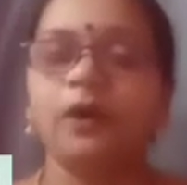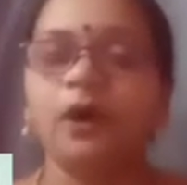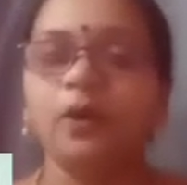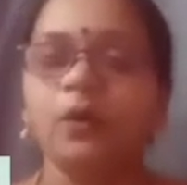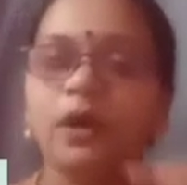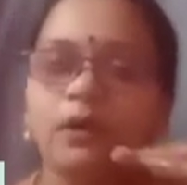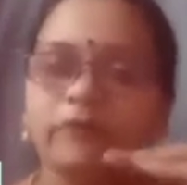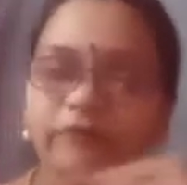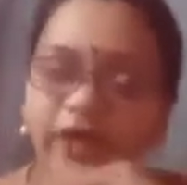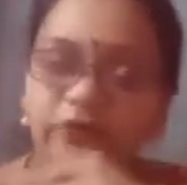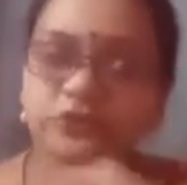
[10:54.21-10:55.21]
How
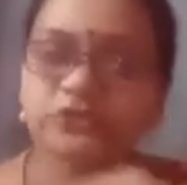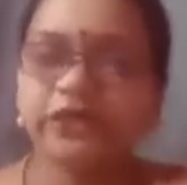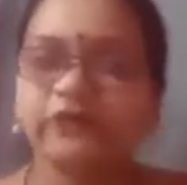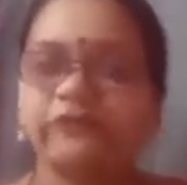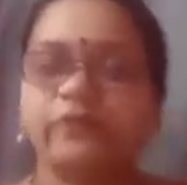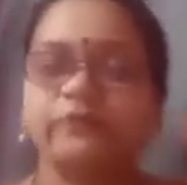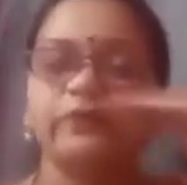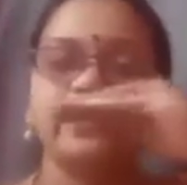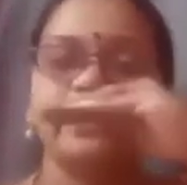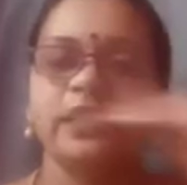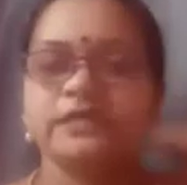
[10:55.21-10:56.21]
we have to check from
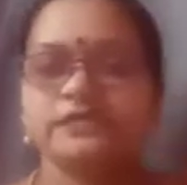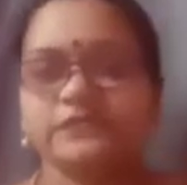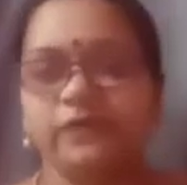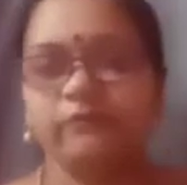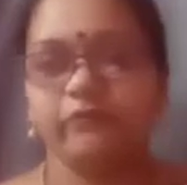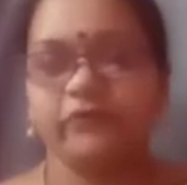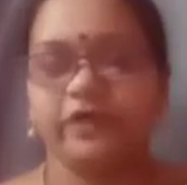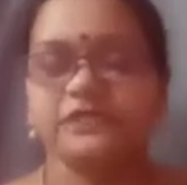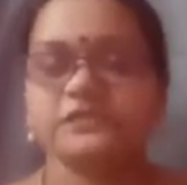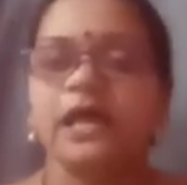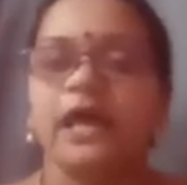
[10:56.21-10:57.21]
the
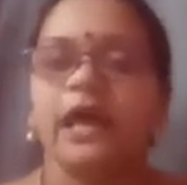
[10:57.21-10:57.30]
stepwise,